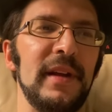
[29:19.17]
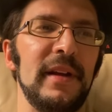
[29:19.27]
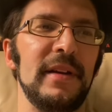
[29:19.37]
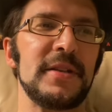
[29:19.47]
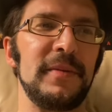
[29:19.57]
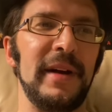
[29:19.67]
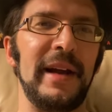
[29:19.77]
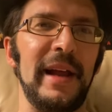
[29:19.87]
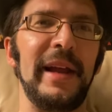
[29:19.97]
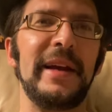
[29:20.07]
so I
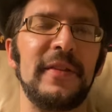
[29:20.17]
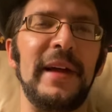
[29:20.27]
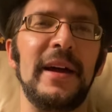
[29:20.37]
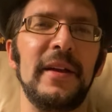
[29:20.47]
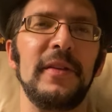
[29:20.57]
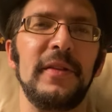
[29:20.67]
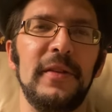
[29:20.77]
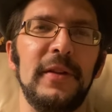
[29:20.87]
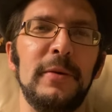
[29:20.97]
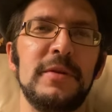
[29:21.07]
like
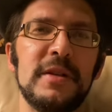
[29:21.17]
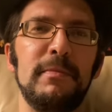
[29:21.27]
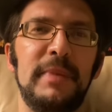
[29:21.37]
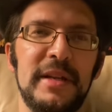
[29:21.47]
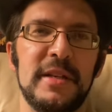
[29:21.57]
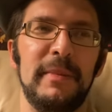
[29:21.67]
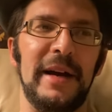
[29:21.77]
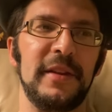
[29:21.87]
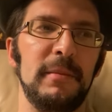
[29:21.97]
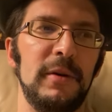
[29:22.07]
those bits
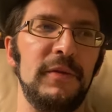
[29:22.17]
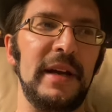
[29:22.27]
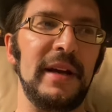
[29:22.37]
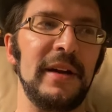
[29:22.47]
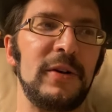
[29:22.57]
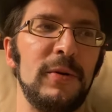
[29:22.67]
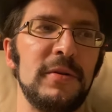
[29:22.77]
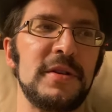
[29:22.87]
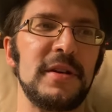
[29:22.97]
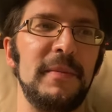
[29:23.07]
about the movie. And of
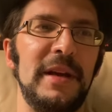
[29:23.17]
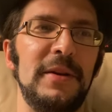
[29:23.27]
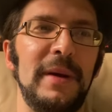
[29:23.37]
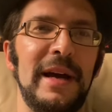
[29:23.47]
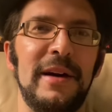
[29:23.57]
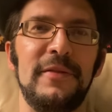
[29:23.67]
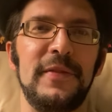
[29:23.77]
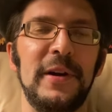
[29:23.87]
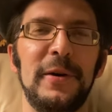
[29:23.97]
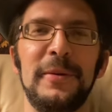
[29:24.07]
course, I mean, you have,
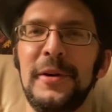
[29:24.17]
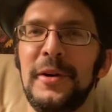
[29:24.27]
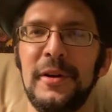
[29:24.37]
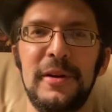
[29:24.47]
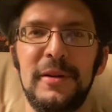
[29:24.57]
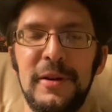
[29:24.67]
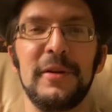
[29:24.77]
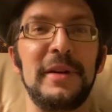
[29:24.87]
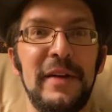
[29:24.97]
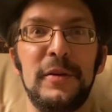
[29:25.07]
you're
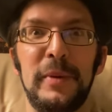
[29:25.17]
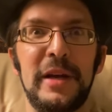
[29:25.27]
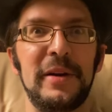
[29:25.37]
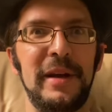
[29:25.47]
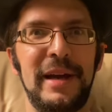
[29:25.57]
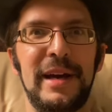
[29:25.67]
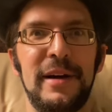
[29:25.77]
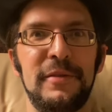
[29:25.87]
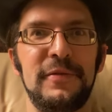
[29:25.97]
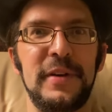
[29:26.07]
inevitably going to
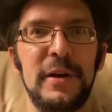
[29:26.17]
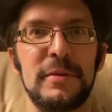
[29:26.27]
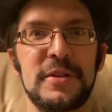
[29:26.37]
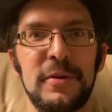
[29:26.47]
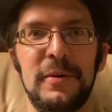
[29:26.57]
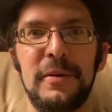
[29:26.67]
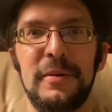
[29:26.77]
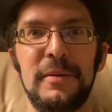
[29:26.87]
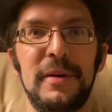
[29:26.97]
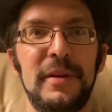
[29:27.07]
have,
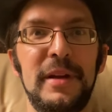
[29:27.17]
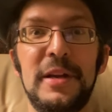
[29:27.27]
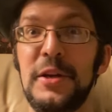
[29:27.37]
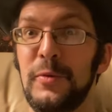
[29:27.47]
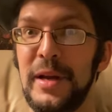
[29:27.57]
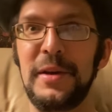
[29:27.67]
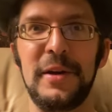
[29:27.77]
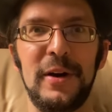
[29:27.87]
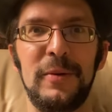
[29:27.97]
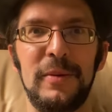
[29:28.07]
certain
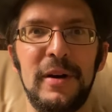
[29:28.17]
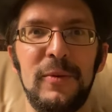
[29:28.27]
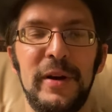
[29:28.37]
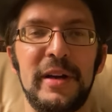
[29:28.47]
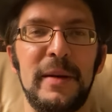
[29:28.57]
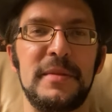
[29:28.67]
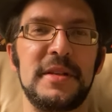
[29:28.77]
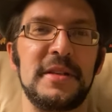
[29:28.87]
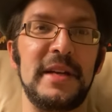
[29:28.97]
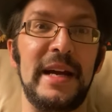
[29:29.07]
innuendo when it comes
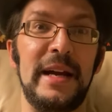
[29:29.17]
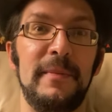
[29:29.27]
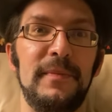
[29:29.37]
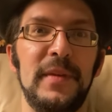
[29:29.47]
to, say,